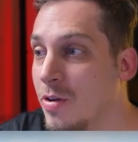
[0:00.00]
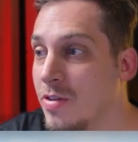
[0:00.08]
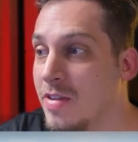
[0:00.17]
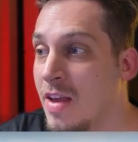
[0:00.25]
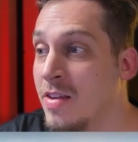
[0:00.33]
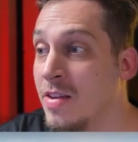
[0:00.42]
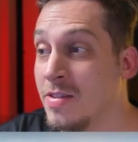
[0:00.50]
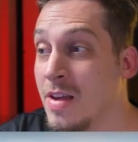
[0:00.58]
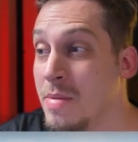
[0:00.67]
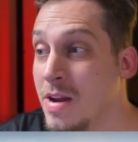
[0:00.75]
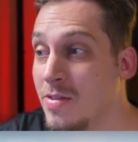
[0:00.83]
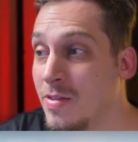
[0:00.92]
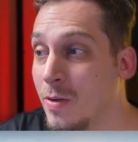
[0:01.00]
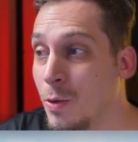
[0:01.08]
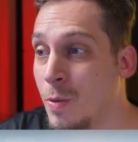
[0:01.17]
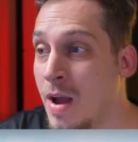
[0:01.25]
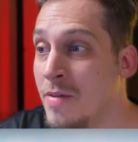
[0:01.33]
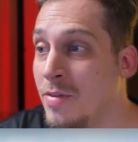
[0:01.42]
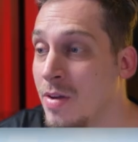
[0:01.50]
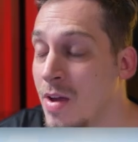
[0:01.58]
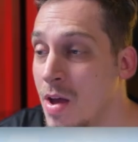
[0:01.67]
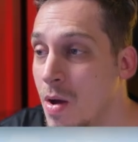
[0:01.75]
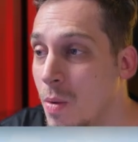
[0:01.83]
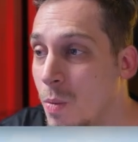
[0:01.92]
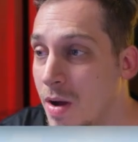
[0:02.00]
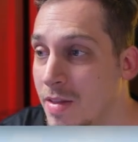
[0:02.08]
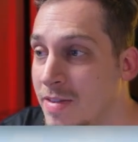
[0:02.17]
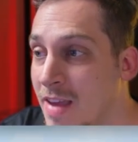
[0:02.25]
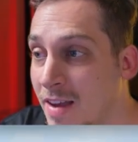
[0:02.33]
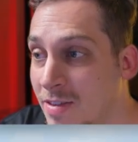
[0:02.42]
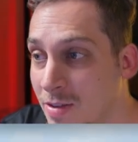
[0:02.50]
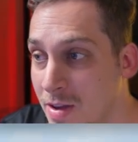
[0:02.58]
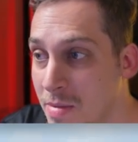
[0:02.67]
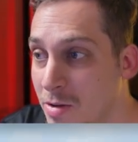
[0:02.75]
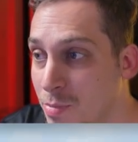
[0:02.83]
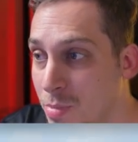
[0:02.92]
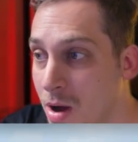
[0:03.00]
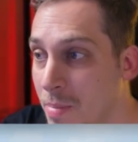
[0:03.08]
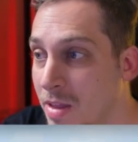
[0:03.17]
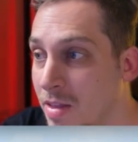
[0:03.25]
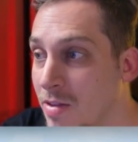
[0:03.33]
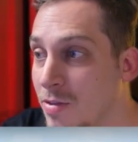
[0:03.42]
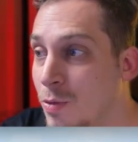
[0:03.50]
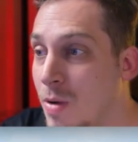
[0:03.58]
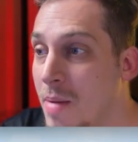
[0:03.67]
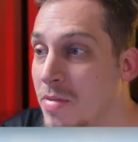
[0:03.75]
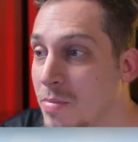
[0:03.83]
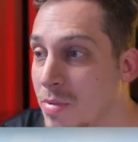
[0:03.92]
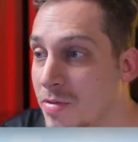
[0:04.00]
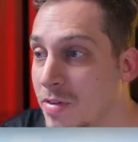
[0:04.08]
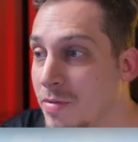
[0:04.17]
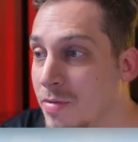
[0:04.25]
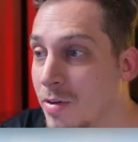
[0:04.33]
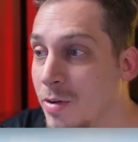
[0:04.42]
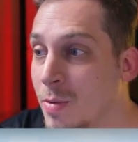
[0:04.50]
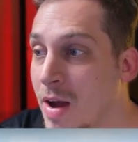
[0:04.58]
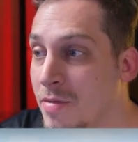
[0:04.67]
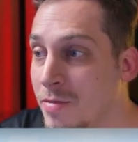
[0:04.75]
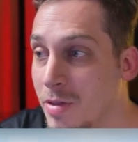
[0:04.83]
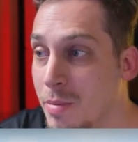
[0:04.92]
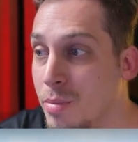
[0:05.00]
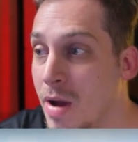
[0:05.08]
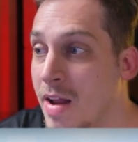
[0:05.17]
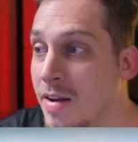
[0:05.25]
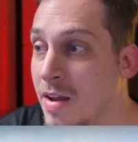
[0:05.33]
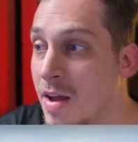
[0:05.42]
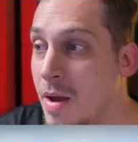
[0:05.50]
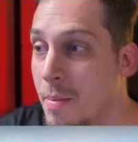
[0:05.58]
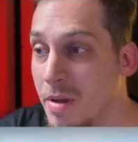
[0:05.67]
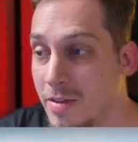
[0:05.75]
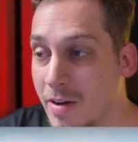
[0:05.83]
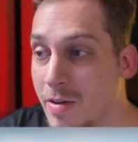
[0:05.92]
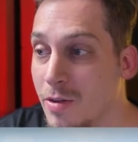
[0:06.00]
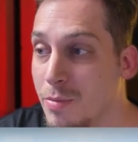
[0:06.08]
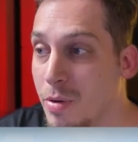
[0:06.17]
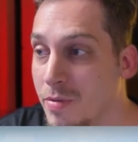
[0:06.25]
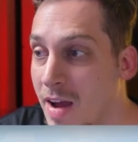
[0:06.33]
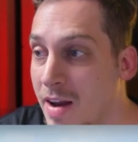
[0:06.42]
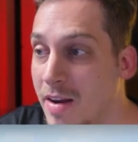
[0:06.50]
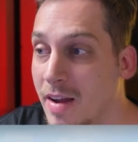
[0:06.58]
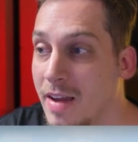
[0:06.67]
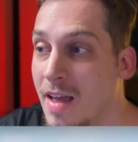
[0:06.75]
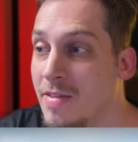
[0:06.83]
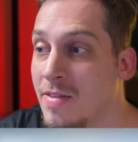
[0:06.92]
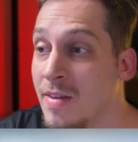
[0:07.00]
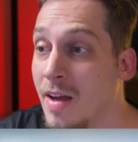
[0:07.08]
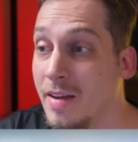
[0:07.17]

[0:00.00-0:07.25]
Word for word: Your assignment is to craft one text to image prompt that describes the perfect photograph for the brand materials provided, against,